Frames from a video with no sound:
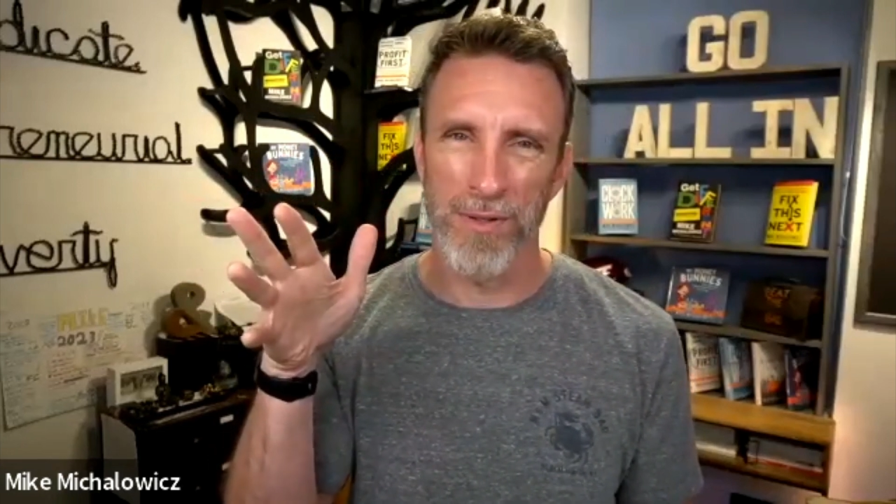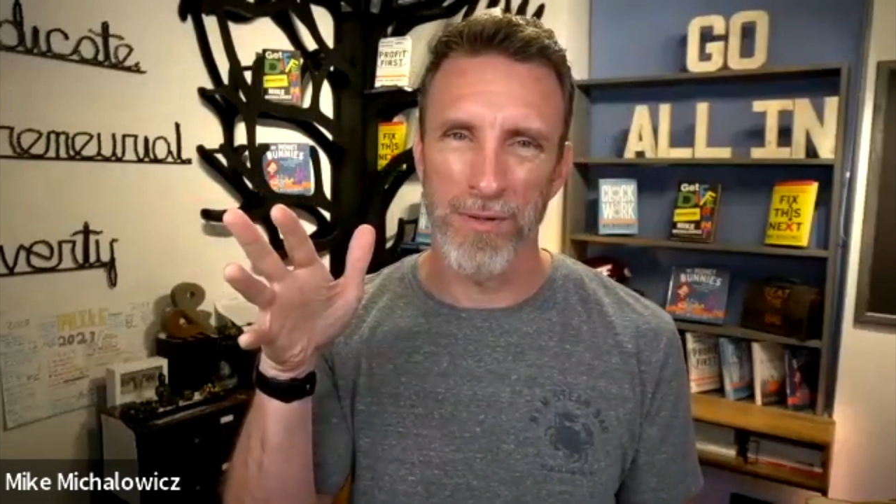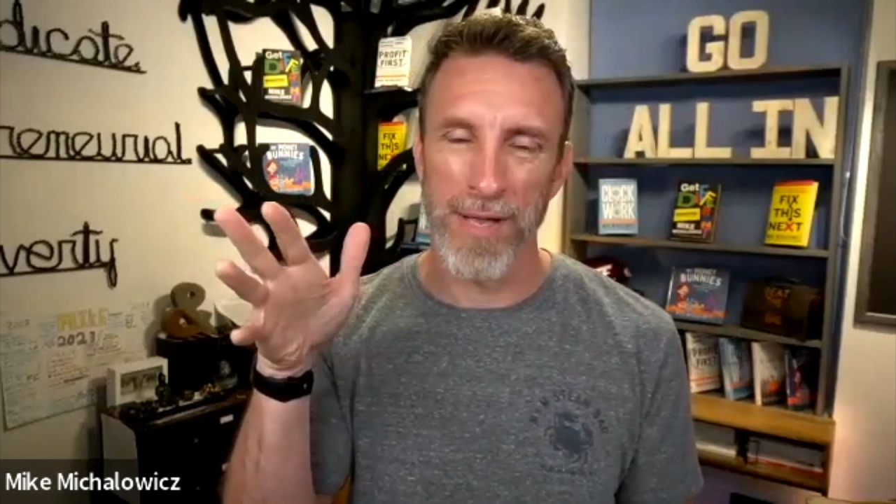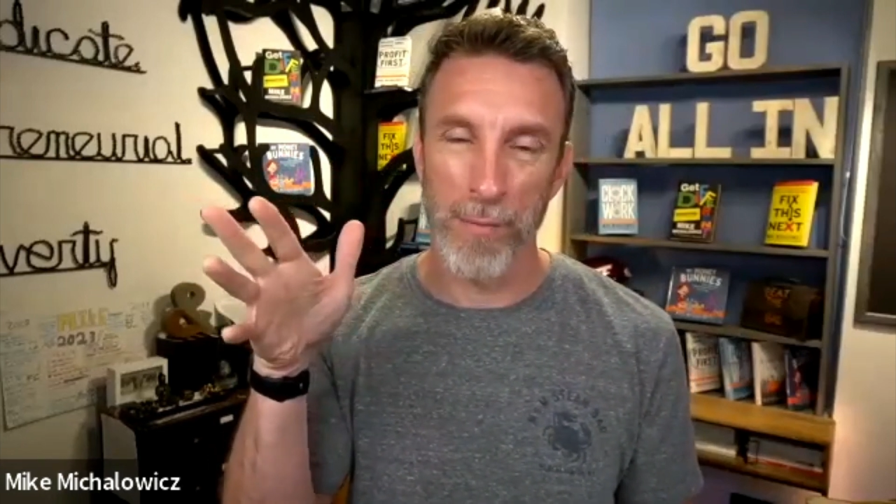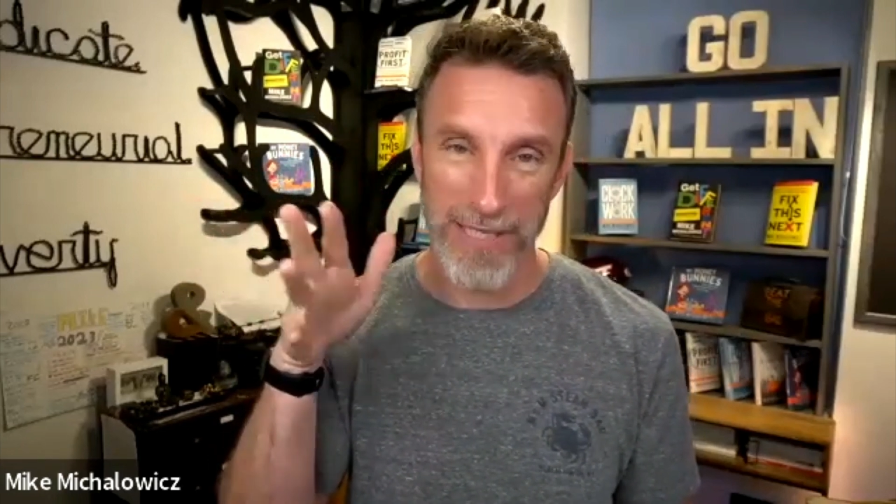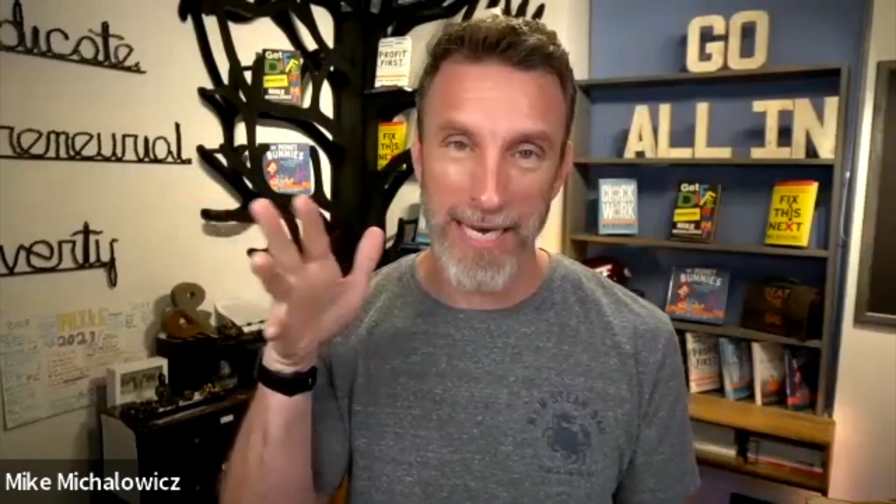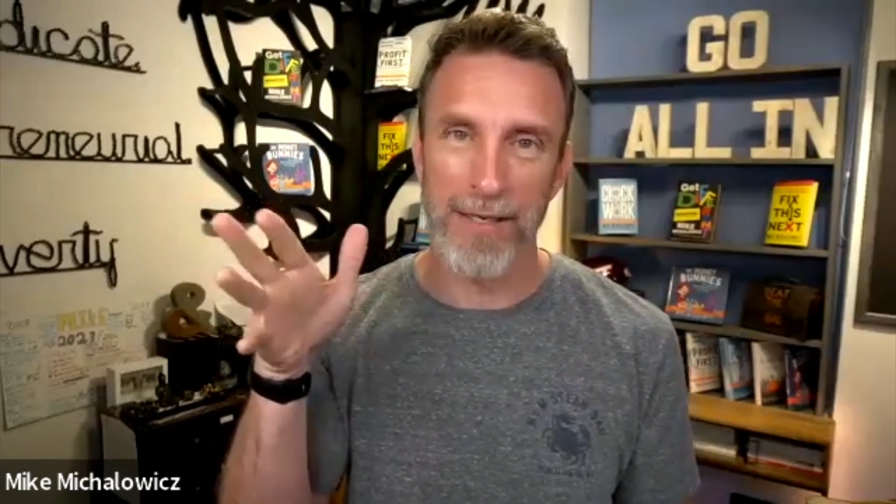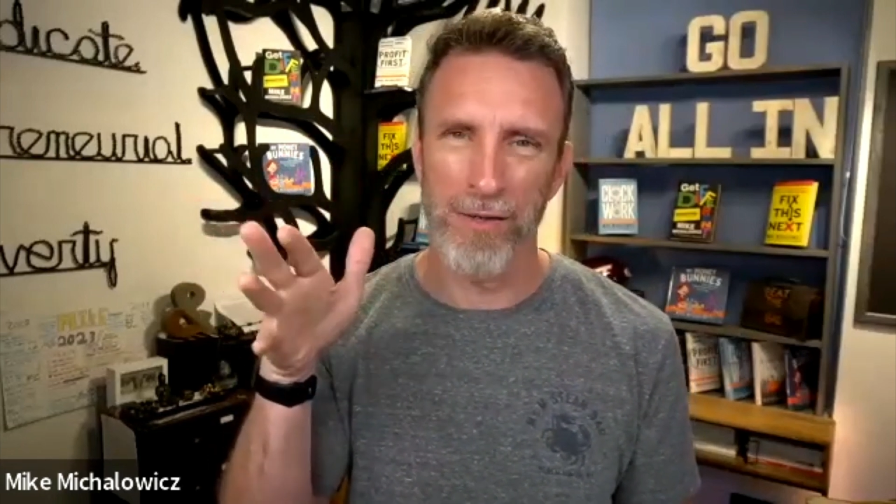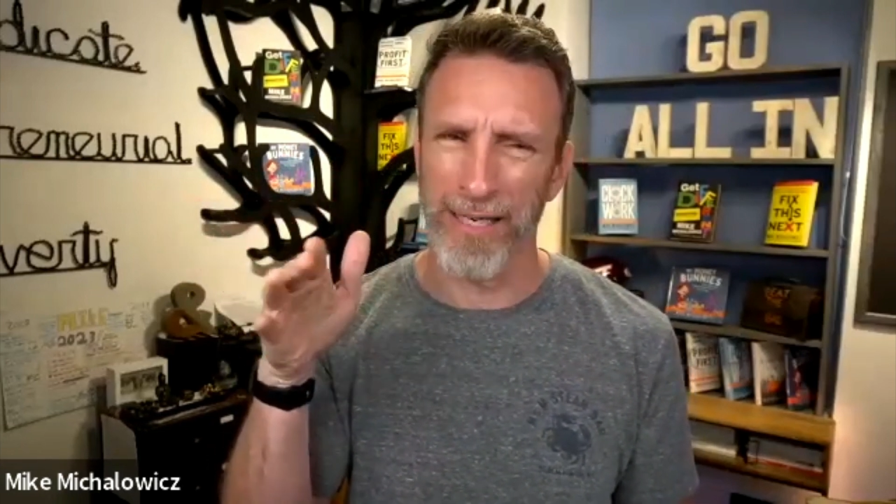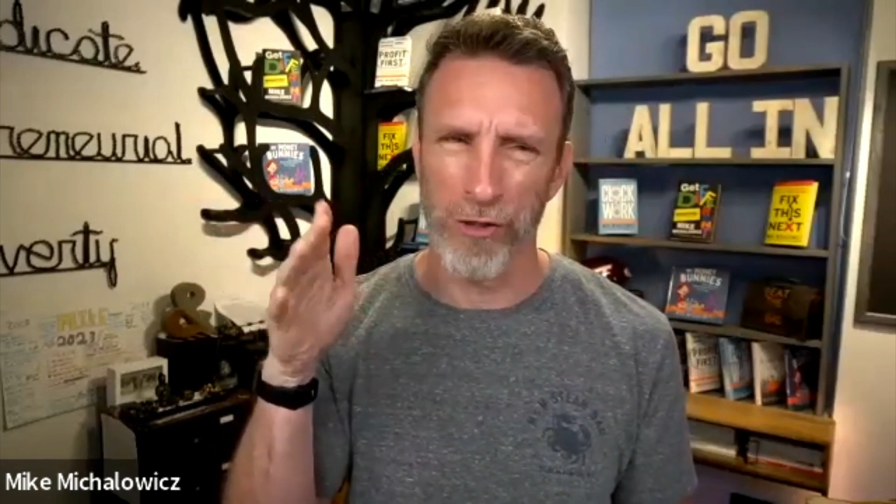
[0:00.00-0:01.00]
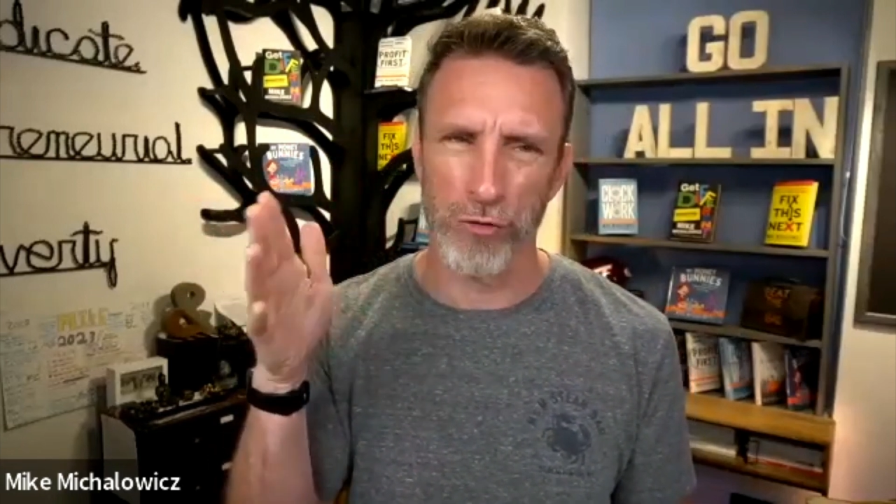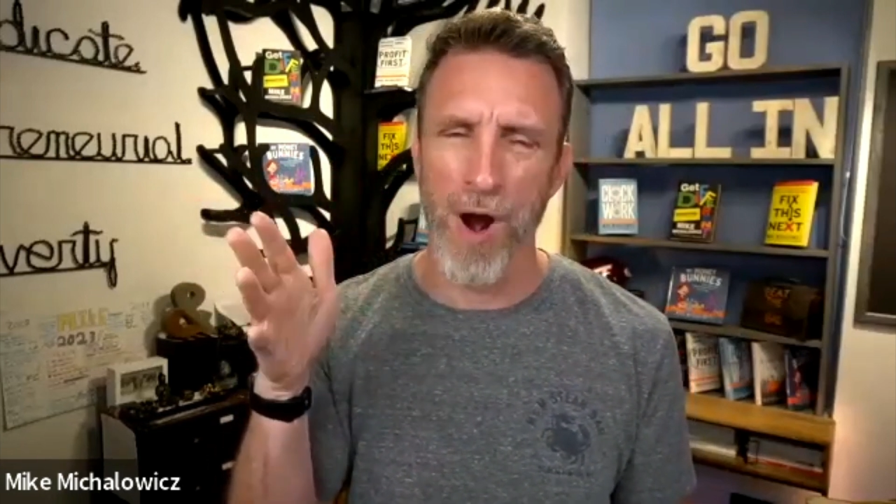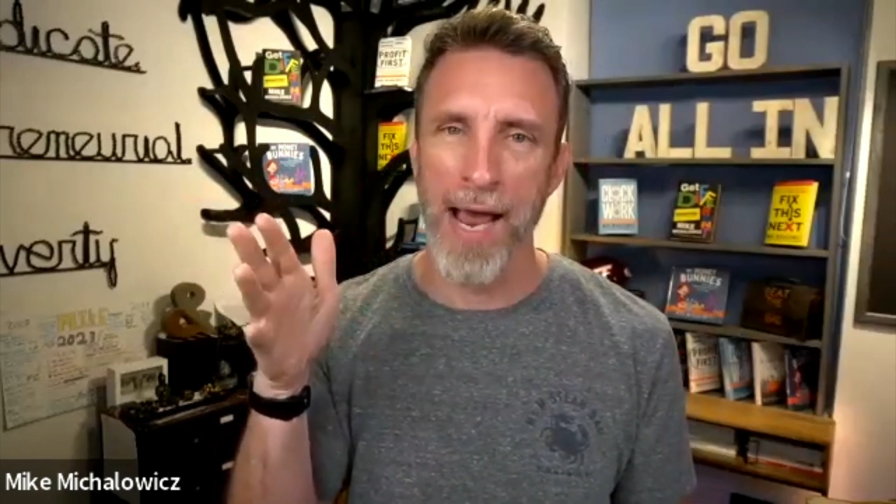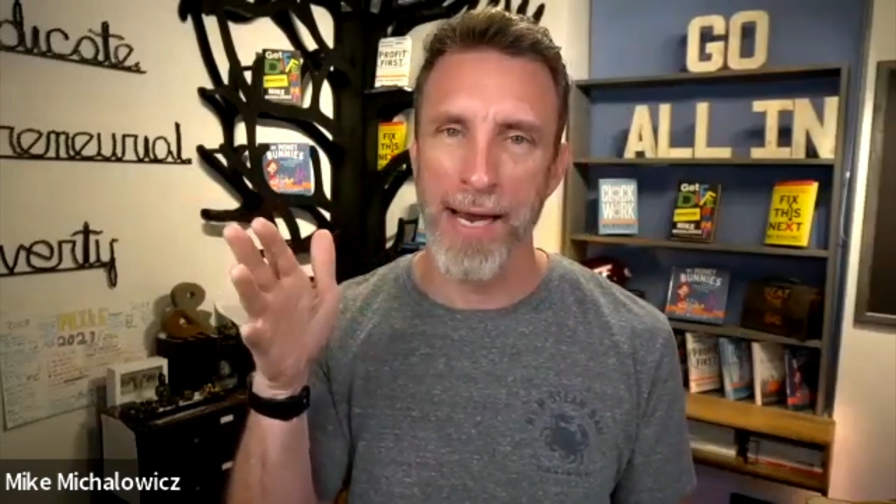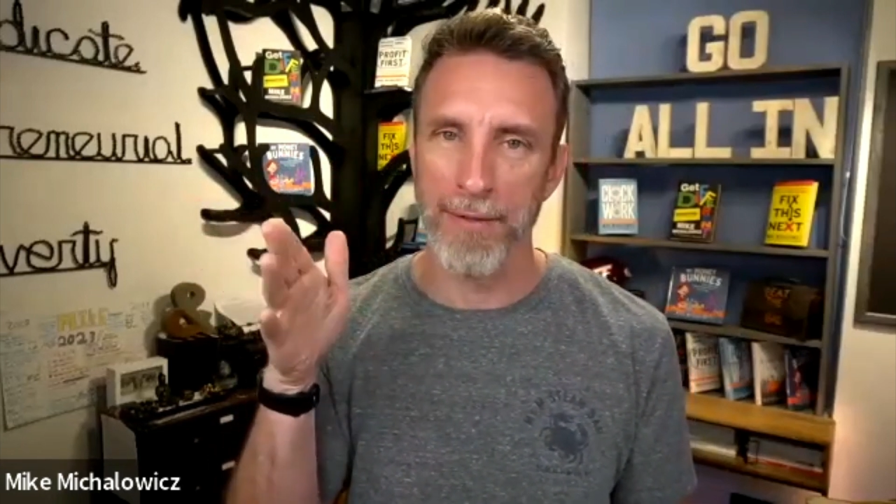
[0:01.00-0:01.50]
that we stayed in like
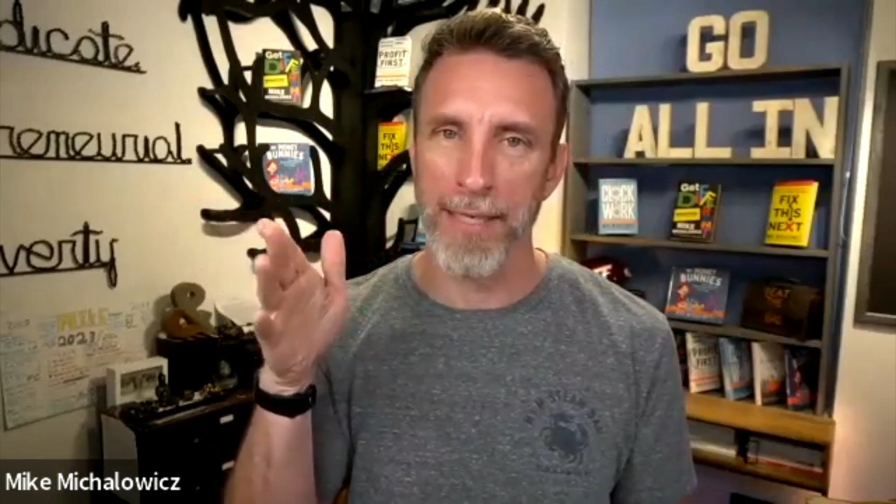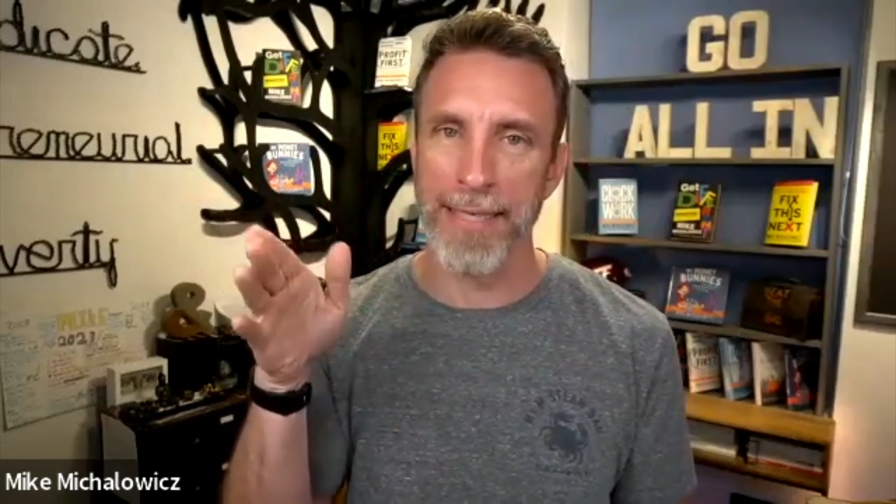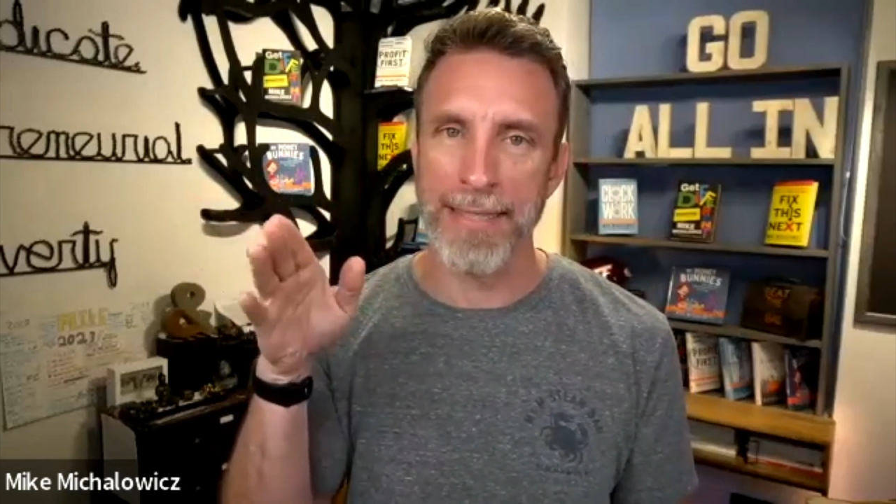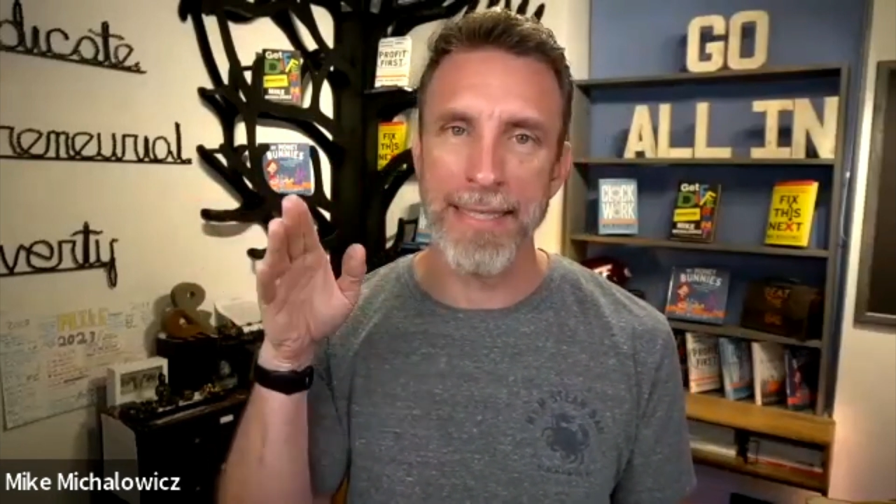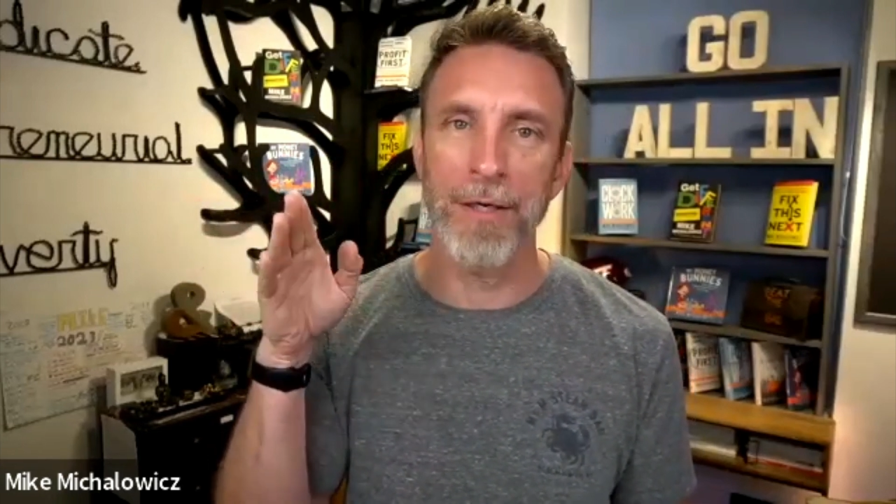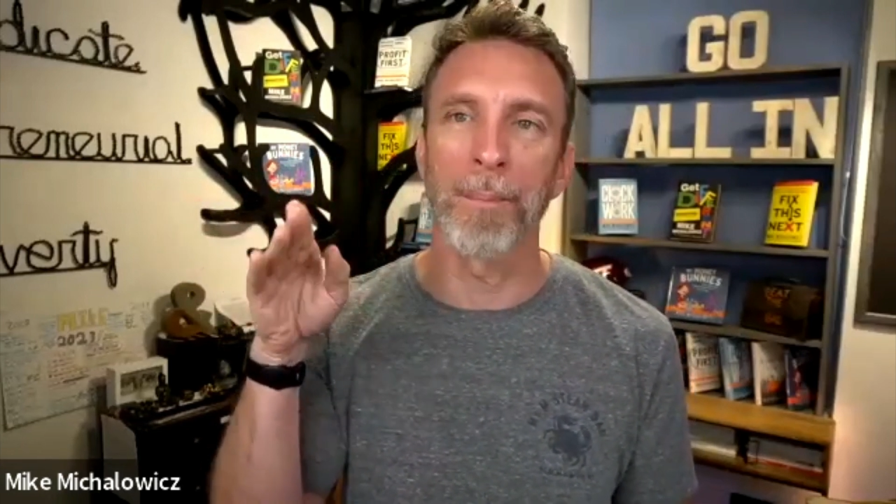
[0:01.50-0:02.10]
shrines. Like it's still